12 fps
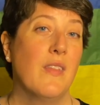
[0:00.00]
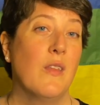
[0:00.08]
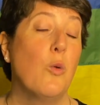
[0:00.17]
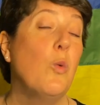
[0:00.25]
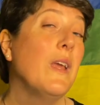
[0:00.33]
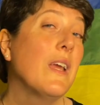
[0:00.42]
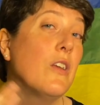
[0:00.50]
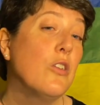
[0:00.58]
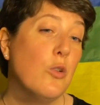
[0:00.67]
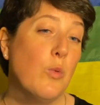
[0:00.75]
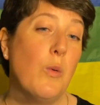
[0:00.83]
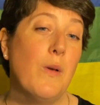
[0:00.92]
We can
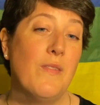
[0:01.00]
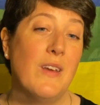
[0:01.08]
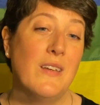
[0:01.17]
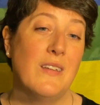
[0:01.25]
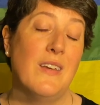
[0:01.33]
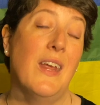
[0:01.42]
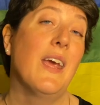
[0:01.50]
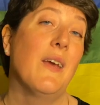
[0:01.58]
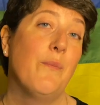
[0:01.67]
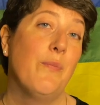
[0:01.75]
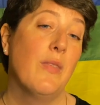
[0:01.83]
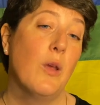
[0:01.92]
do what we've done today.
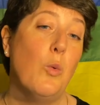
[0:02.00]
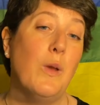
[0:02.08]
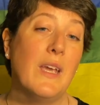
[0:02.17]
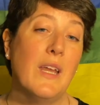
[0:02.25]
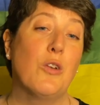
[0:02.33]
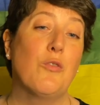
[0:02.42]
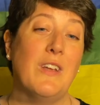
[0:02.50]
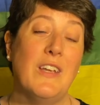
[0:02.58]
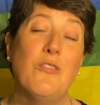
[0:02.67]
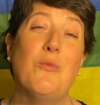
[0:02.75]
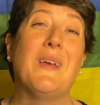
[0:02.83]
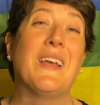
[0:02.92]
We can
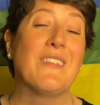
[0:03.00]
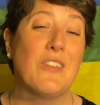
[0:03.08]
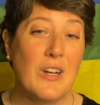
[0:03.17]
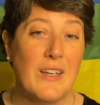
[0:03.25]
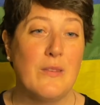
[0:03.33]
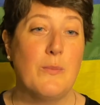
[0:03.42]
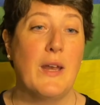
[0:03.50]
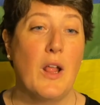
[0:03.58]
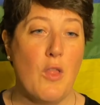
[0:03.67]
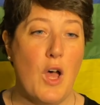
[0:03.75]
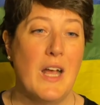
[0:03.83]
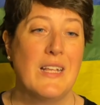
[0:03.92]
grieve because there has been a
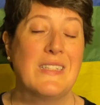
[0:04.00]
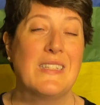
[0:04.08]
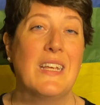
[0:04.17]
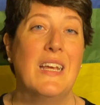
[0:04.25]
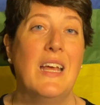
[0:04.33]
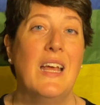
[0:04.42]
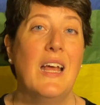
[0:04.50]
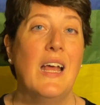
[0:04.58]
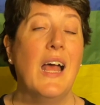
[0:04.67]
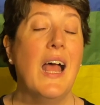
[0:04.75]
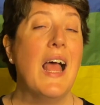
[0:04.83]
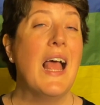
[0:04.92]
loss.
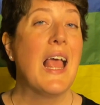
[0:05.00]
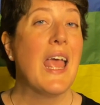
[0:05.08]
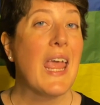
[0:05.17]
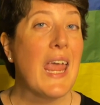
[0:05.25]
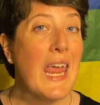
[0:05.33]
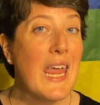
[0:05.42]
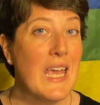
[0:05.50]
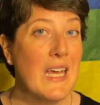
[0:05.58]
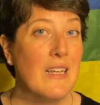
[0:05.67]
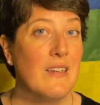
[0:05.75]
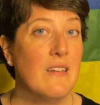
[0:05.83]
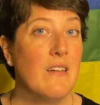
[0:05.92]

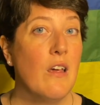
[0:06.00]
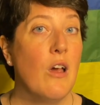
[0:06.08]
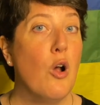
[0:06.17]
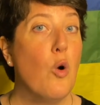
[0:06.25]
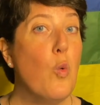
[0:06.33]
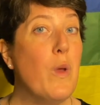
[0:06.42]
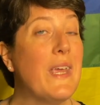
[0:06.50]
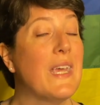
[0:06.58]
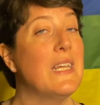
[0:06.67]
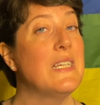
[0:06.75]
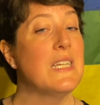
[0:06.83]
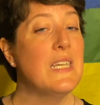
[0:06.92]
And we
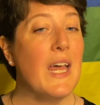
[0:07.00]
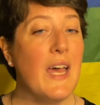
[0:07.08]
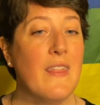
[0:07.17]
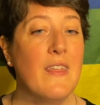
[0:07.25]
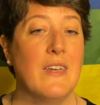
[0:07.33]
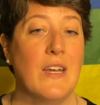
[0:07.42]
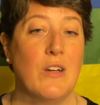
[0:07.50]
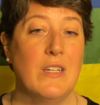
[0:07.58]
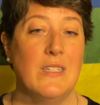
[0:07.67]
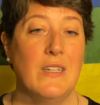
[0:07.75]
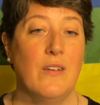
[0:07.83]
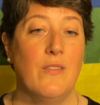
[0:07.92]
can deny the
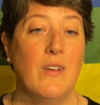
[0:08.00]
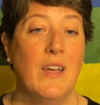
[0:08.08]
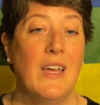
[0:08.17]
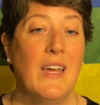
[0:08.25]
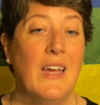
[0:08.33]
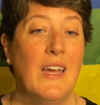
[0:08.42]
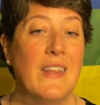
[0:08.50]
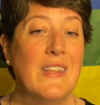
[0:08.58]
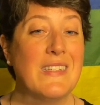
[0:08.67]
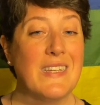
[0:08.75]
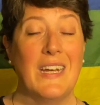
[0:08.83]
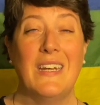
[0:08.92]
narrative. The
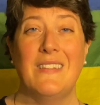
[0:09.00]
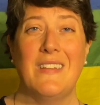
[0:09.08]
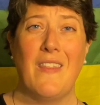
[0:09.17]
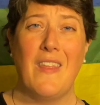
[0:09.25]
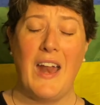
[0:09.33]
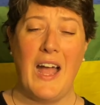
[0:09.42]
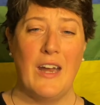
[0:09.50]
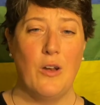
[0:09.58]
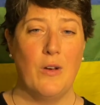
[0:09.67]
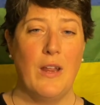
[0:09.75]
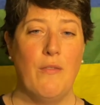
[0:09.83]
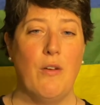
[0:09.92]
state has said that I
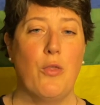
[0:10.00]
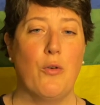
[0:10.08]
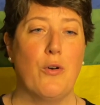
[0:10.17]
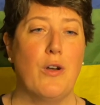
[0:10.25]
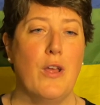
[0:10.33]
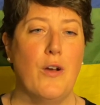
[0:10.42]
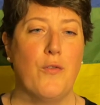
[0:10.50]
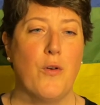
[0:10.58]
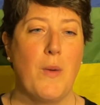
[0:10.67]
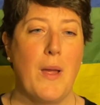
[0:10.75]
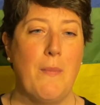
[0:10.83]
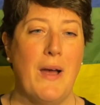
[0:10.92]
don't have authority over
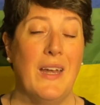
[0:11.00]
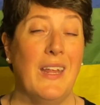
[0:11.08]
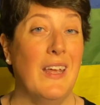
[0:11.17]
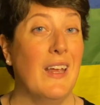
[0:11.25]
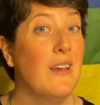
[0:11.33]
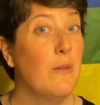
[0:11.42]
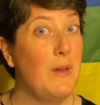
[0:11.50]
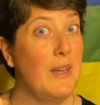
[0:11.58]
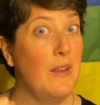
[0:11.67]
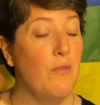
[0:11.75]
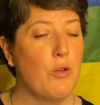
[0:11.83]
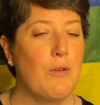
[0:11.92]
my body, and
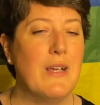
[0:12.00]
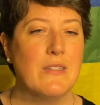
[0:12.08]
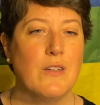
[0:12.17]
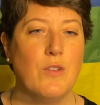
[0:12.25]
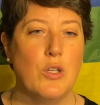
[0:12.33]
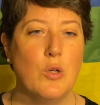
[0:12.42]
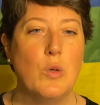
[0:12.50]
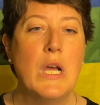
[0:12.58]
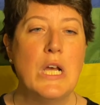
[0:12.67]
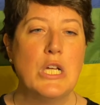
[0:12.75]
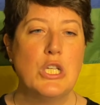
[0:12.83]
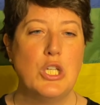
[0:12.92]
many of the rest of you
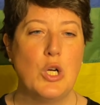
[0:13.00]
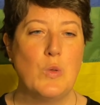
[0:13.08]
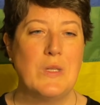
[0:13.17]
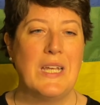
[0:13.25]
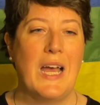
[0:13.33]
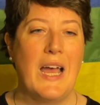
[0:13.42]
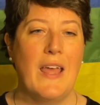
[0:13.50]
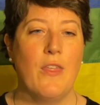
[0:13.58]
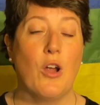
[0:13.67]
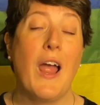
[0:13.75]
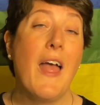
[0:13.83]
don't either.